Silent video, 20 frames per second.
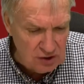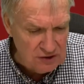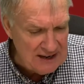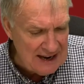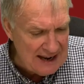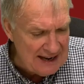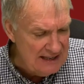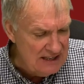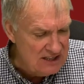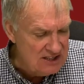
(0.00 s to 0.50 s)
got
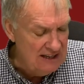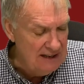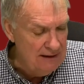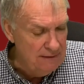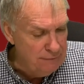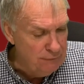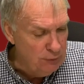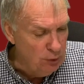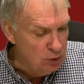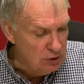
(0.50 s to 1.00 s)
19
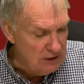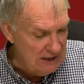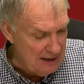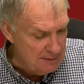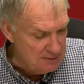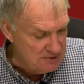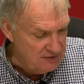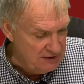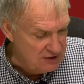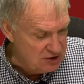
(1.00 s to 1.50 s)
full
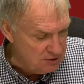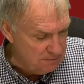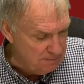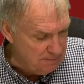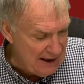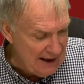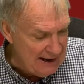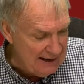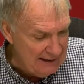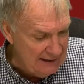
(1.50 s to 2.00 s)
caps for
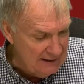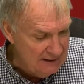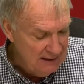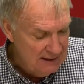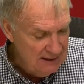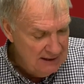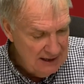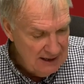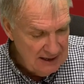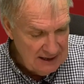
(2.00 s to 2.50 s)
Spain.
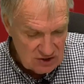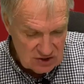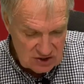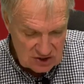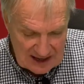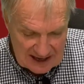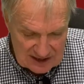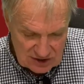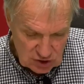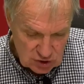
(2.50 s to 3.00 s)

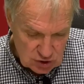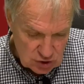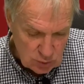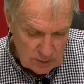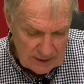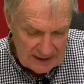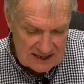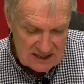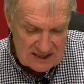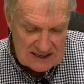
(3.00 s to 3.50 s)
So that's a
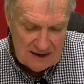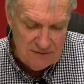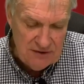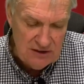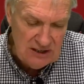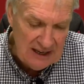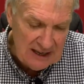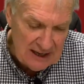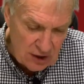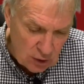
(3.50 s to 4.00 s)

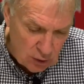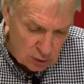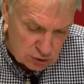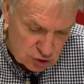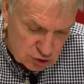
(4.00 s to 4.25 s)
27-year-old